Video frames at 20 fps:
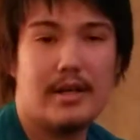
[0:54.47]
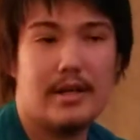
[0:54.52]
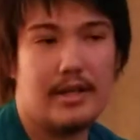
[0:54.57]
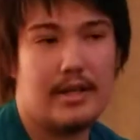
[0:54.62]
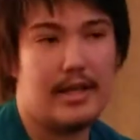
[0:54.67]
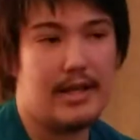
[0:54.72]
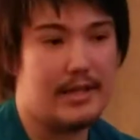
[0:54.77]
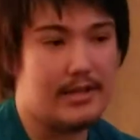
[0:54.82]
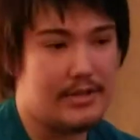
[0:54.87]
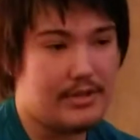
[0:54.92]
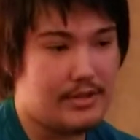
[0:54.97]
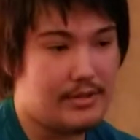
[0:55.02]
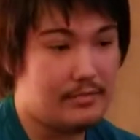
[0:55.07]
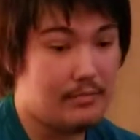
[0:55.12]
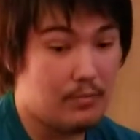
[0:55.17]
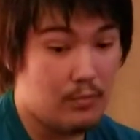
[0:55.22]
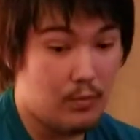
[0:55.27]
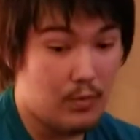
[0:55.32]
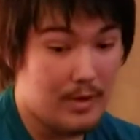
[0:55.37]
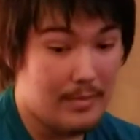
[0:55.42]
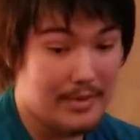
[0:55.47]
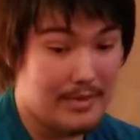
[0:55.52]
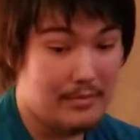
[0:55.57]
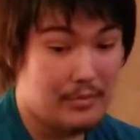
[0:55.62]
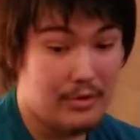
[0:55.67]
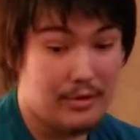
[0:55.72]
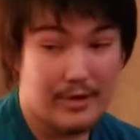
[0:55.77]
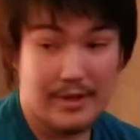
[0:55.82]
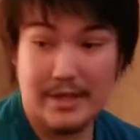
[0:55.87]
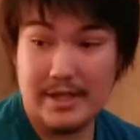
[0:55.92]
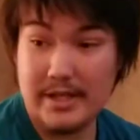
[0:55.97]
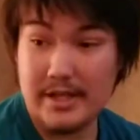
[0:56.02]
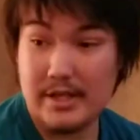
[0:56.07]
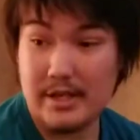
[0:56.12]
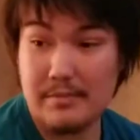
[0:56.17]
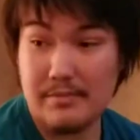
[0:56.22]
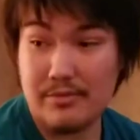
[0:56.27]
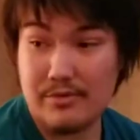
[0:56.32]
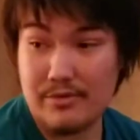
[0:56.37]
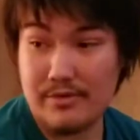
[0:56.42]
Yes, women were indeed
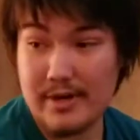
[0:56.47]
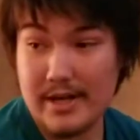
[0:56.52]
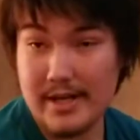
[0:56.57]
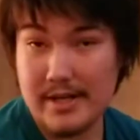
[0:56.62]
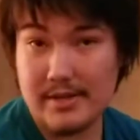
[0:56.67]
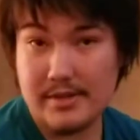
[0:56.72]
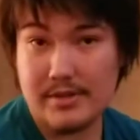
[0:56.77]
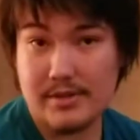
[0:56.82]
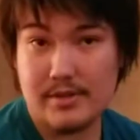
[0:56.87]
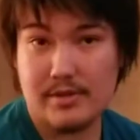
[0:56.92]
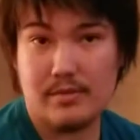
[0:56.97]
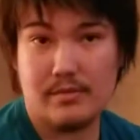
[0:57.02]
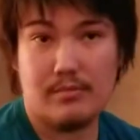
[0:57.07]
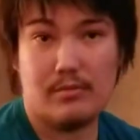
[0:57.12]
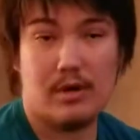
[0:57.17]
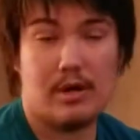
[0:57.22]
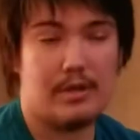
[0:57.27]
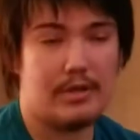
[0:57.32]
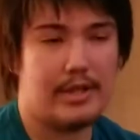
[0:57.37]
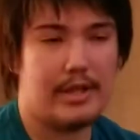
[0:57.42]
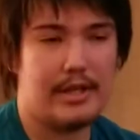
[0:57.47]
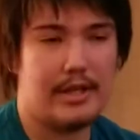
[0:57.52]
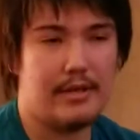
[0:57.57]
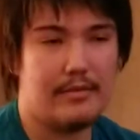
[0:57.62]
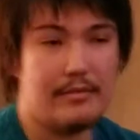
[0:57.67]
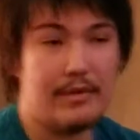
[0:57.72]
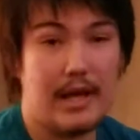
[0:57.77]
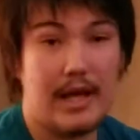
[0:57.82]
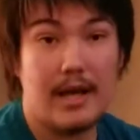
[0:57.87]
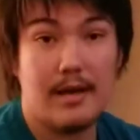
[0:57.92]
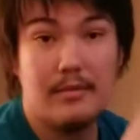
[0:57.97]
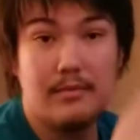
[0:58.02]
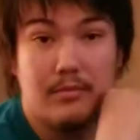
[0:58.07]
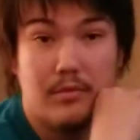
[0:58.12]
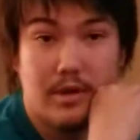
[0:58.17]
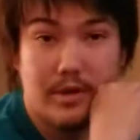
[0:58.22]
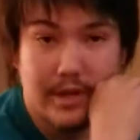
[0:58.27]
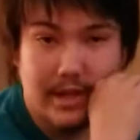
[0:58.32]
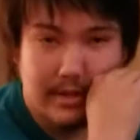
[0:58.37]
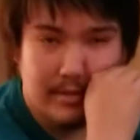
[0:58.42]
oppressed. Well, they didn't have.
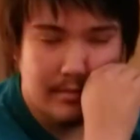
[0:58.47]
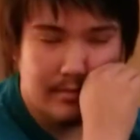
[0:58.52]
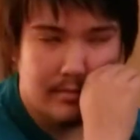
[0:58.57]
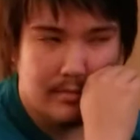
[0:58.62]
Well, they